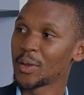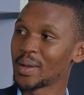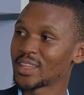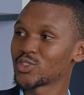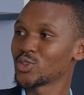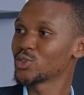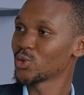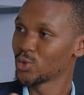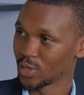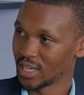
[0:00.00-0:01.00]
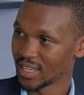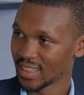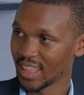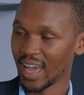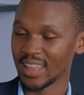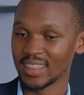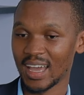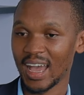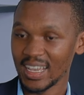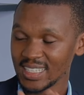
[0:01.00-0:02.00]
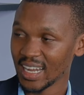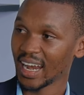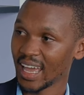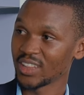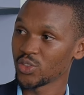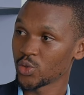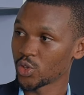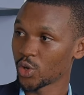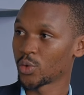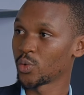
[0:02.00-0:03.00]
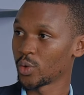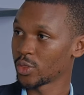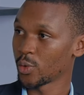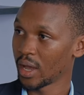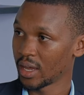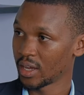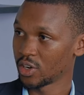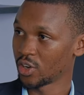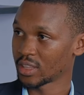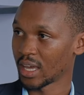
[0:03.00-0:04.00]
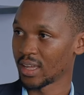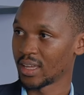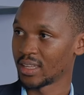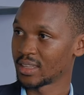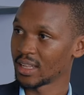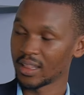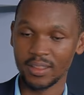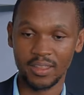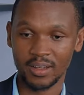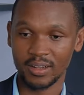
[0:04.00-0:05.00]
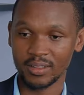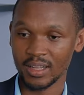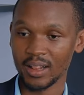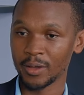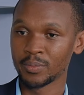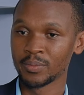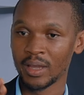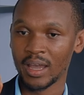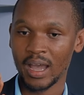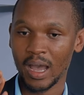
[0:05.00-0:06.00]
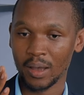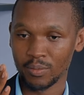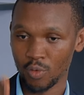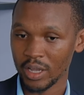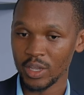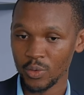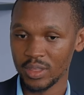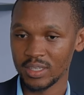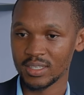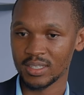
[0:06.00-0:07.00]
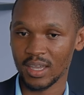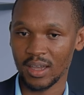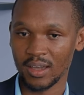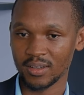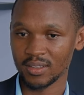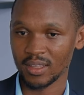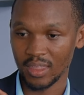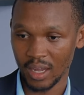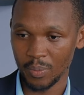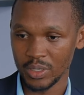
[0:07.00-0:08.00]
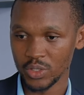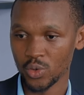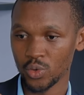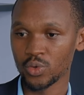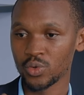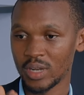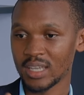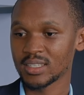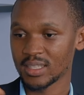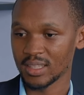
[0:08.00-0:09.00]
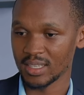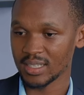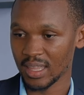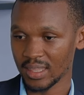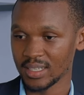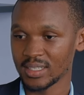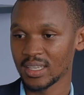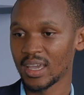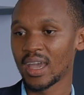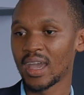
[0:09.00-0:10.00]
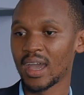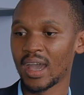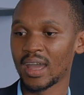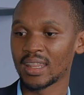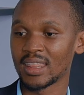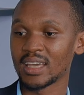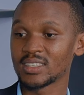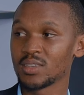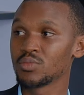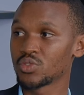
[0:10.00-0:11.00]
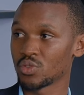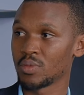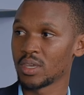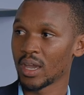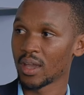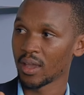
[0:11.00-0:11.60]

But it's also good that as a client you talk with your doctor. Tell, uh, tell them, I'm working with this uh, therapist who does this and this, mm-hmm. and there seems to be